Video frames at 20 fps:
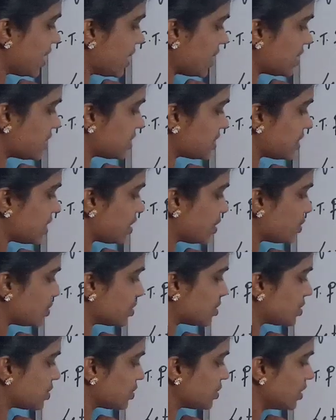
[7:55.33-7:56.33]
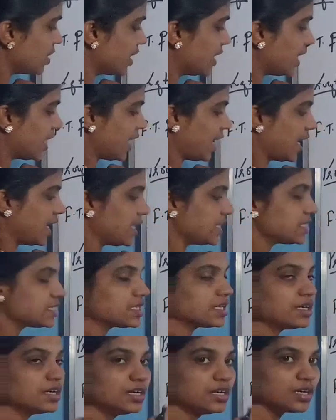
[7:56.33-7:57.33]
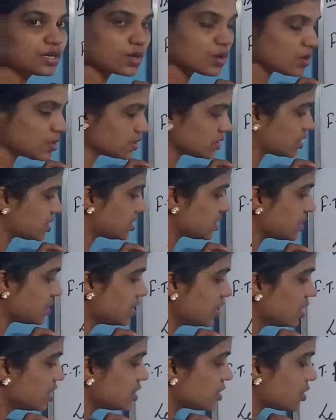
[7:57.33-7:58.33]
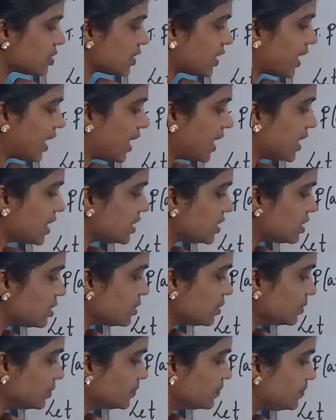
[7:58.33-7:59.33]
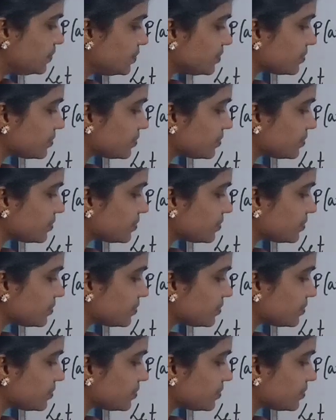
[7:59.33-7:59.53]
is equals to, a is a constant, so a into